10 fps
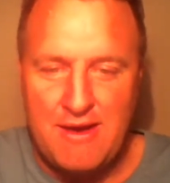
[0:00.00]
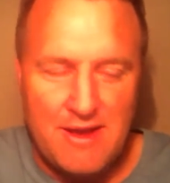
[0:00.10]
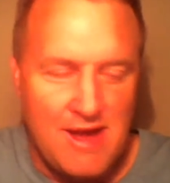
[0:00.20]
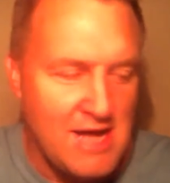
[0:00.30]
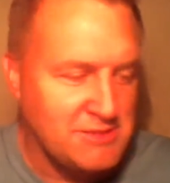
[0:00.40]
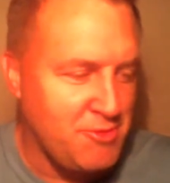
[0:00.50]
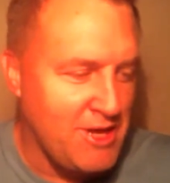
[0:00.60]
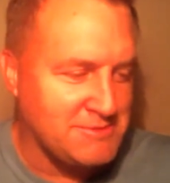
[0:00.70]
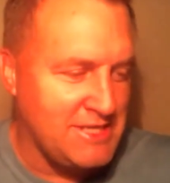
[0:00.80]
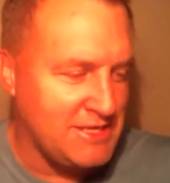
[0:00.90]
And the guys are pretty
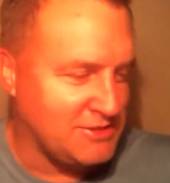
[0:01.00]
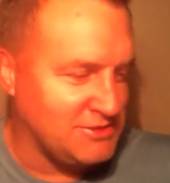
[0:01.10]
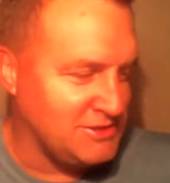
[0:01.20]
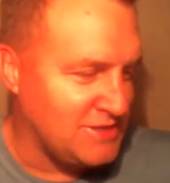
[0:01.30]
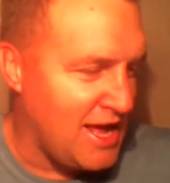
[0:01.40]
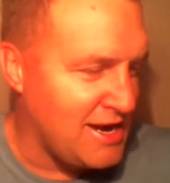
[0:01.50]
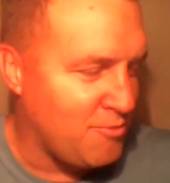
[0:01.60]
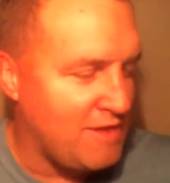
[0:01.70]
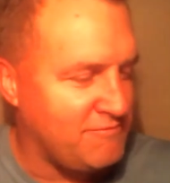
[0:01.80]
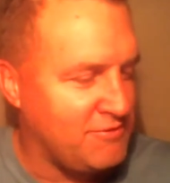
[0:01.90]
upset because he's lined up
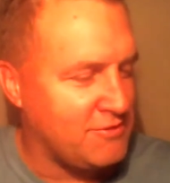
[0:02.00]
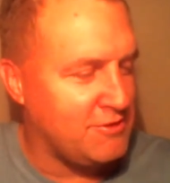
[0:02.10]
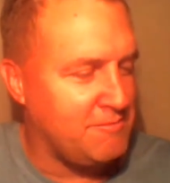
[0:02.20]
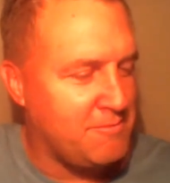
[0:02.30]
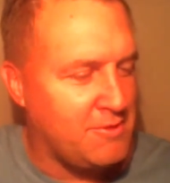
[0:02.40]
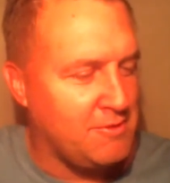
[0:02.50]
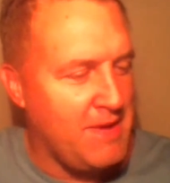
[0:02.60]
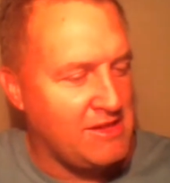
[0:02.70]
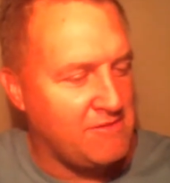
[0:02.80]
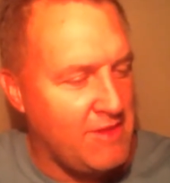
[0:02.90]
quite a few good
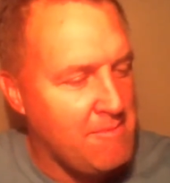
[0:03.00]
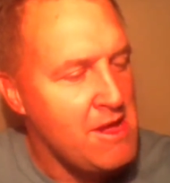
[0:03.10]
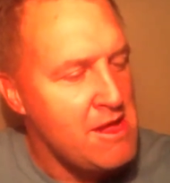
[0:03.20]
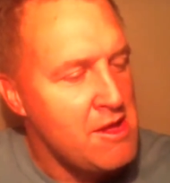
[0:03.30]
bets for them.